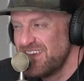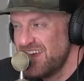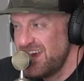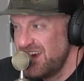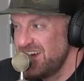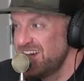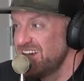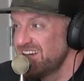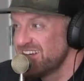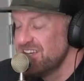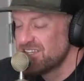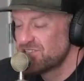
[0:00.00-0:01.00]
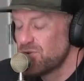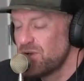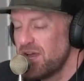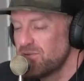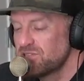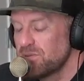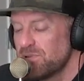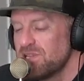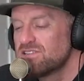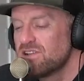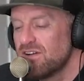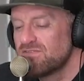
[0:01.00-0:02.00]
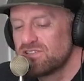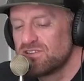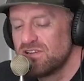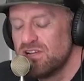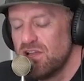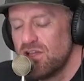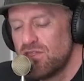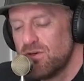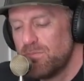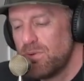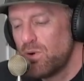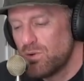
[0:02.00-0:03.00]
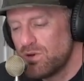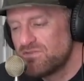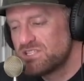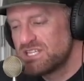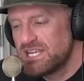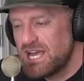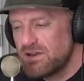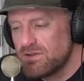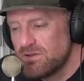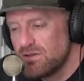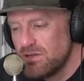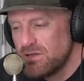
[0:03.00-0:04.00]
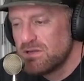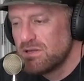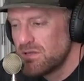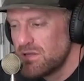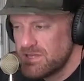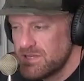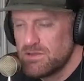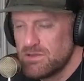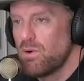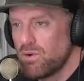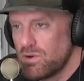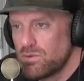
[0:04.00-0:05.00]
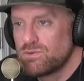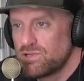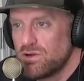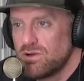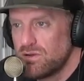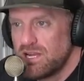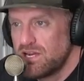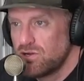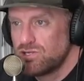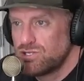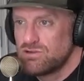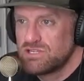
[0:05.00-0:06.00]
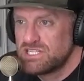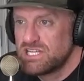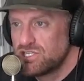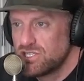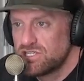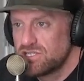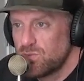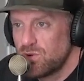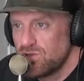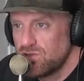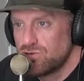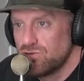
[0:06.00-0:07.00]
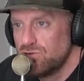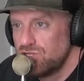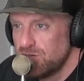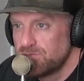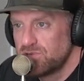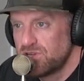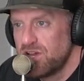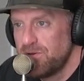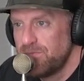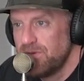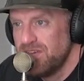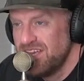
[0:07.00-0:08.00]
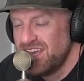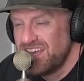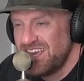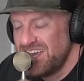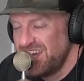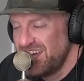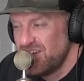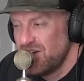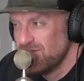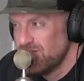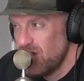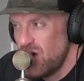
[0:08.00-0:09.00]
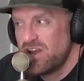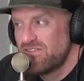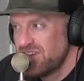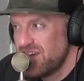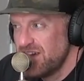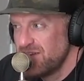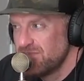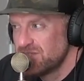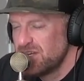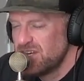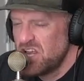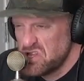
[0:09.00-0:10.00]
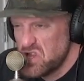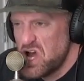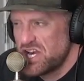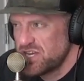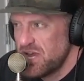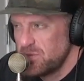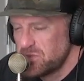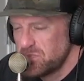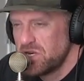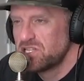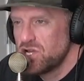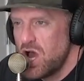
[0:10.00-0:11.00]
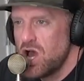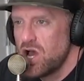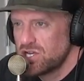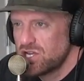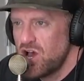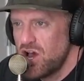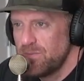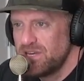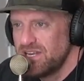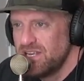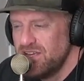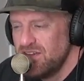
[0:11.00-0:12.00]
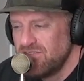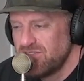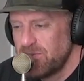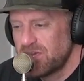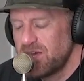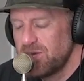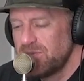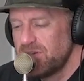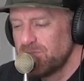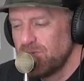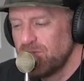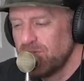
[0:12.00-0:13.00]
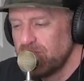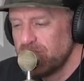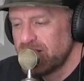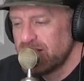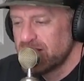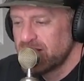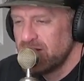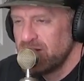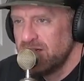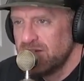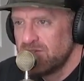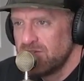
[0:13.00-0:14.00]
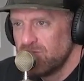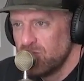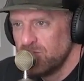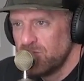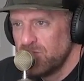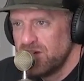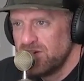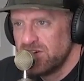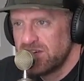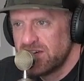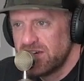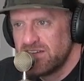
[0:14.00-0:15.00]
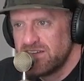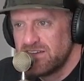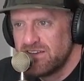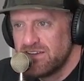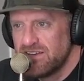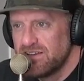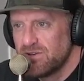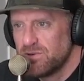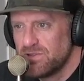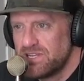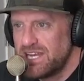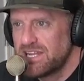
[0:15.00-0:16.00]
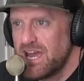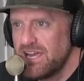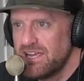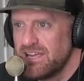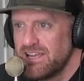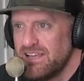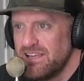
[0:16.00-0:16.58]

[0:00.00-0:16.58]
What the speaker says: Yeah. So when I was a police officer, the port of Seattle, the port was in our jurisdictions where the cruise ships would come. And a lot of times, not a lot of times, but it's not uncommon for them to come into port and be like, all right, in room, whatever, you got a old dead guy.